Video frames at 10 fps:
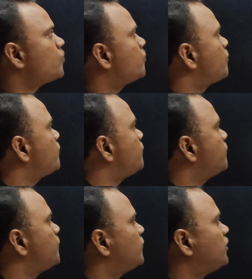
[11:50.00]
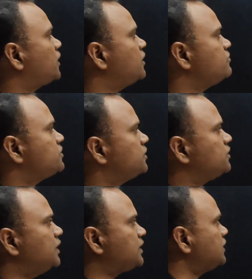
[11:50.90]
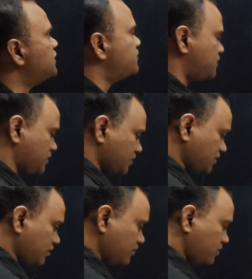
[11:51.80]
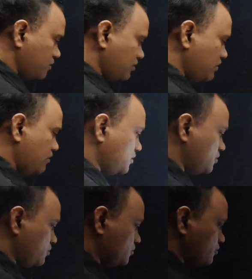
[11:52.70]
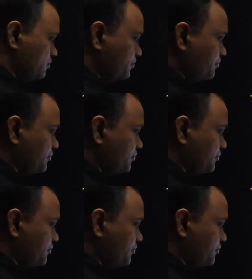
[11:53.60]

What I am saying, at least see, to